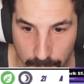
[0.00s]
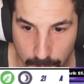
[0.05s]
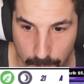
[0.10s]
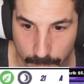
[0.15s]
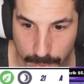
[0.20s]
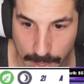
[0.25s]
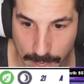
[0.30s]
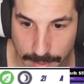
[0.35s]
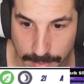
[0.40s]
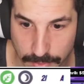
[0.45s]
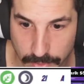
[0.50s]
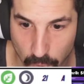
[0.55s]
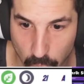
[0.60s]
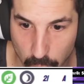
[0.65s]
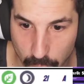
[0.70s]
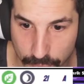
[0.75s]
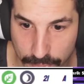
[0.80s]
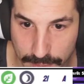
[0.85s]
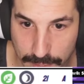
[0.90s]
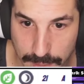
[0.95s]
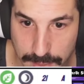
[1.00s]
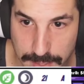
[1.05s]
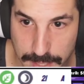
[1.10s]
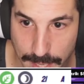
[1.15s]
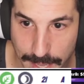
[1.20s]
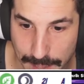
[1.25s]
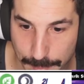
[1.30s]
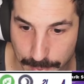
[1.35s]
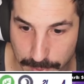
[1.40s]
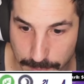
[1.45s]
But I don't think it's
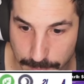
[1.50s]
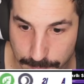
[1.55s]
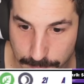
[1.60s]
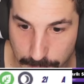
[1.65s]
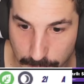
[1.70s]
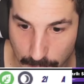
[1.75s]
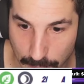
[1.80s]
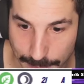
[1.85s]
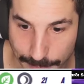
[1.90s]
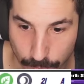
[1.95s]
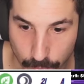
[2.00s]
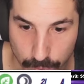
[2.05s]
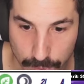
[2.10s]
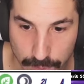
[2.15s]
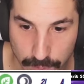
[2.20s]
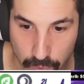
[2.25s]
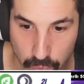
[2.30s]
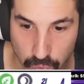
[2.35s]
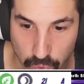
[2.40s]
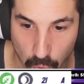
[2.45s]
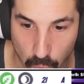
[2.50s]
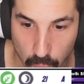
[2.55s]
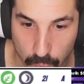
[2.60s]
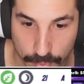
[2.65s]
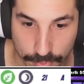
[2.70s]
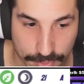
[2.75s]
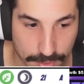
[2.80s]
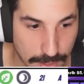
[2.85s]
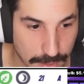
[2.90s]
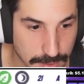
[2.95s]
happening. I really don't
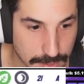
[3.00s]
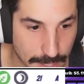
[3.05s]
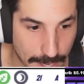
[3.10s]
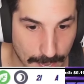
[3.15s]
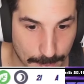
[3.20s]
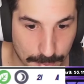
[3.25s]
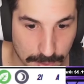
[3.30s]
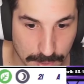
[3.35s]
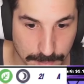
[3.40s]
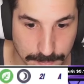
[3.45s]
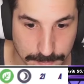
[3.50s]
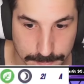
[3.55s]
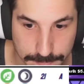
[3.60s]
think it's happening.